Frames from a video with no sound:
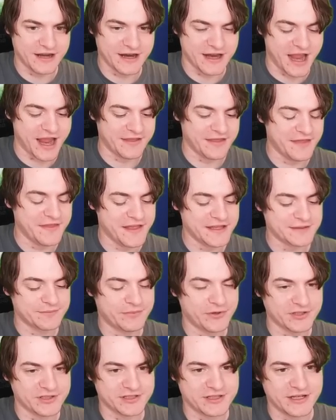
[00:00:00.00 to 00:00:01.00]
Okay, then there's
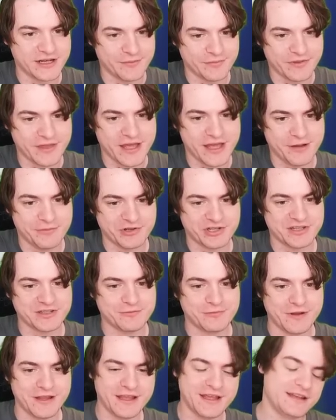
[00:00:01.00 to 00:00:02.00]
Boston up there, which is
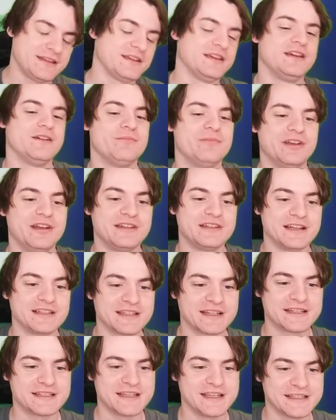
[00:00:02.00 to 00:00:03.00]
weird, but it does
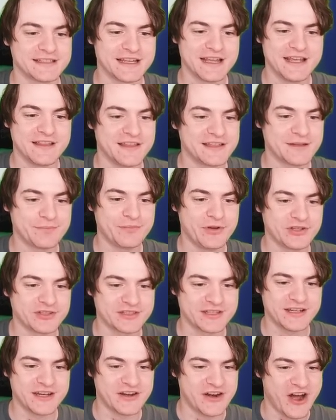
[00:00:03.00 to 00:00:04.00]
exist. There's a
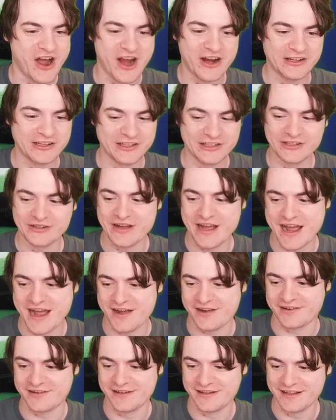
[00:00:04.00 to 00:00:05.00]
Boston in Ireland?
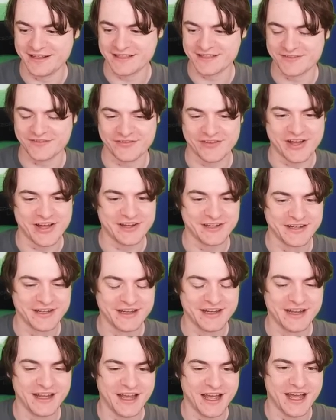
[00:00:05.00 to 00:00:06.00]
Wow, that's fun.
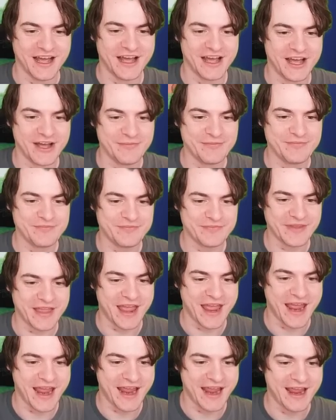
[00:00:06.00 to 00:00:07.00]
We're
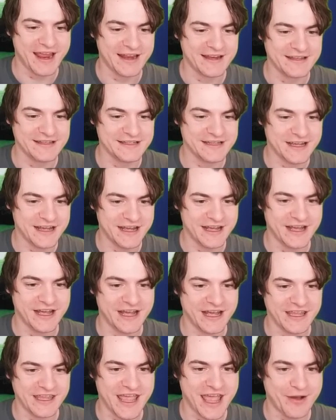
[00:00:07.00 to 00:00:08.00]
going
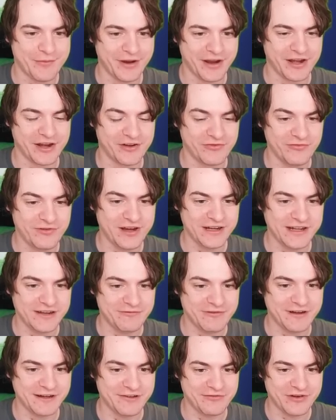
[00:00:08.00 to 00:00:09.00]
to really,
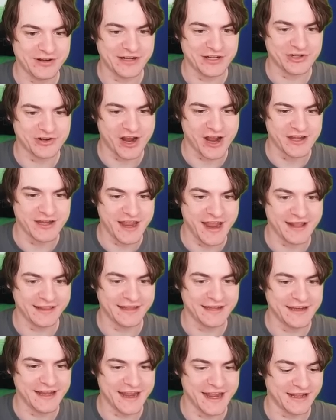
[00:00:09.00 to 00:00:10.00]
really, really try and nail
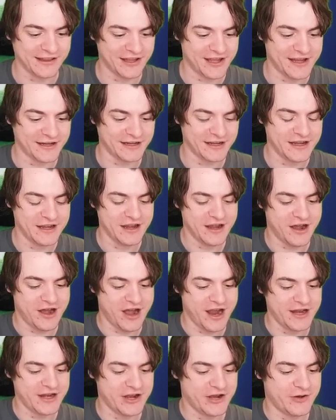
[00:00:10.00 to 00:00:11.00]
in here. Like,
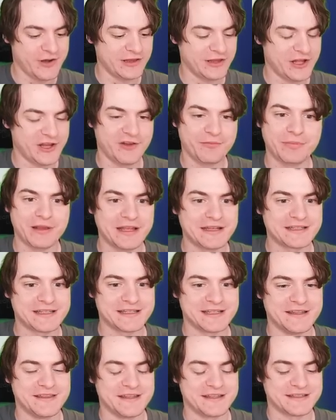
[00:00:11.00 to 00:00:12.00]
I know a lot of
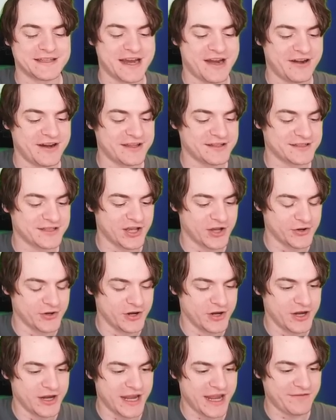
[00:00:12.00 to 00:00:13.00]
places in this area. So
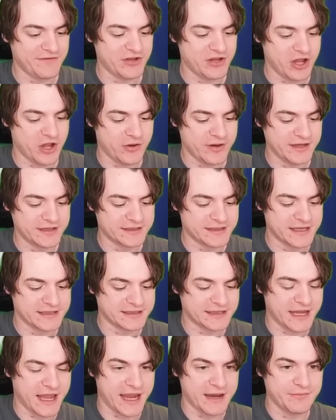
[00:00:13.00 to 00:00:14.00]
if you go east, there's
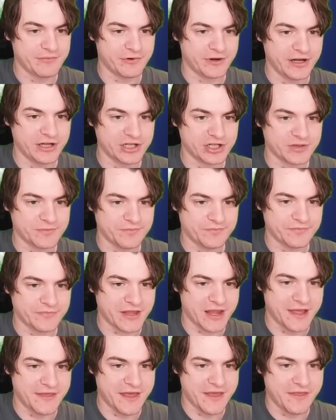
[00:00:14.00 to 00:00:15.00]
Cambridge.
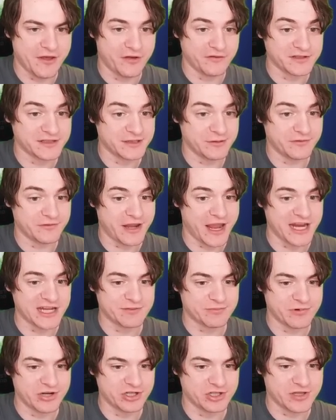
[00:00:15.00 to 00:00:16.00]
And then obviously with
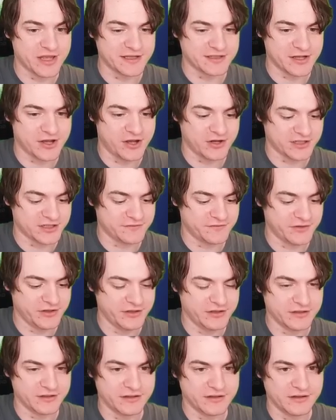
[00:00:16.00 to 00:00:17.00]
Cambridge, there's
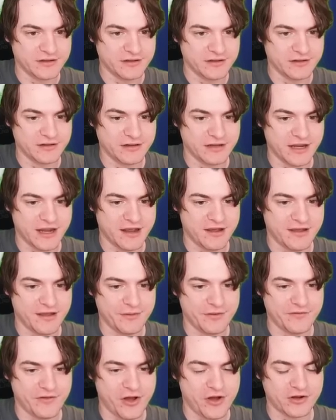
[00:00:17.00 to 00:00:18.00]
Oxford. And
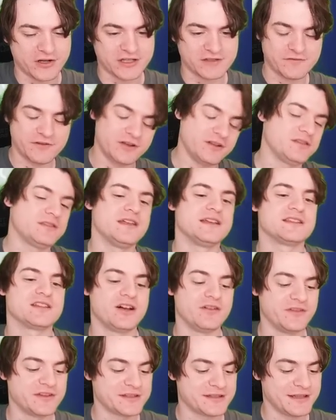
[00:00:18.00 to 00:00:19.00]
with Oxford, there's
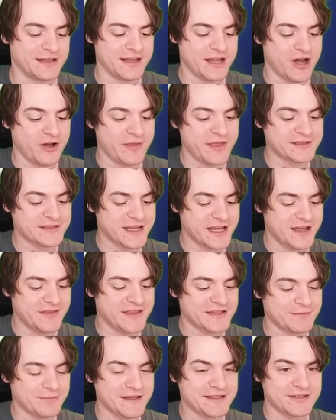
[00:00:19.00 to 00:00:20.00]
obviously... Oh, there's a
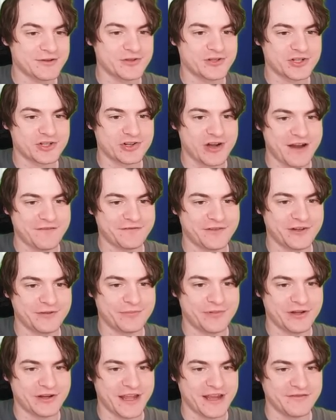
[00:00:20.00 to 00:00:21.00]
place called
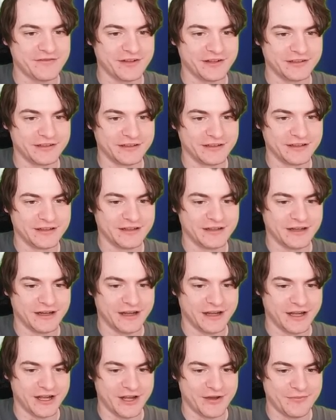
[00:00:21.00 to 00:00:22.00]
Stratford-upon-Avon.
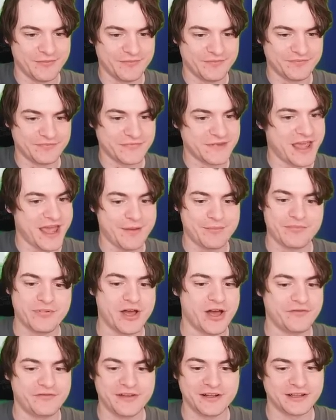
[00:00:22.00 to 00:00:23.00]

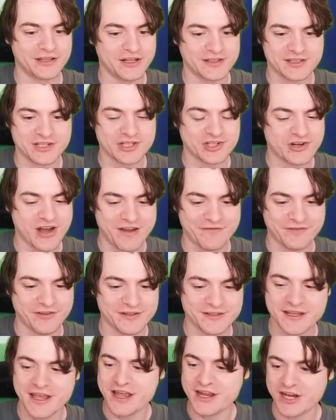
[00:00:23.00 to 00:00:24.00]
Perfect. Lots of
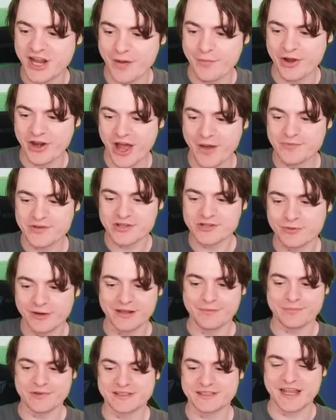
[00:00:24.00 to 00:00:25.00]
Stratfords. Come on, up to
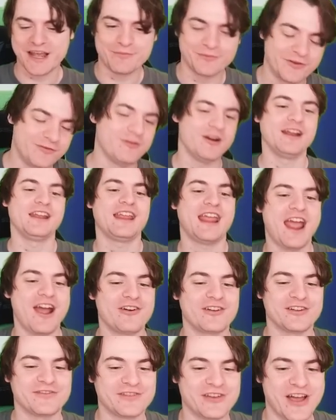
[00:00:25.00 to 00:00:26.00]
20%. We're running
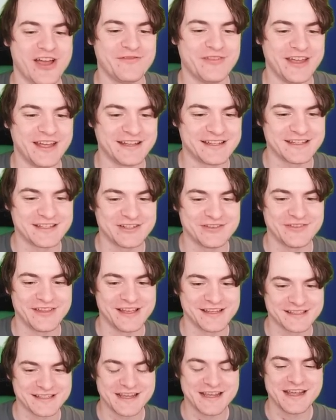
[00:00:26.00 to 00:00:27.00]
out of time here to do
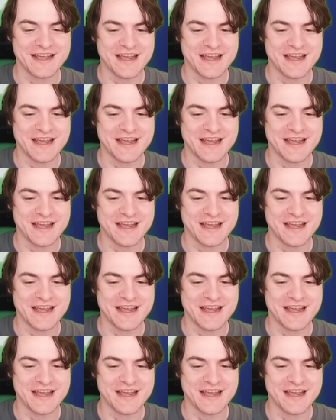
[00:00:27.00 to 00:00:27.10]
this.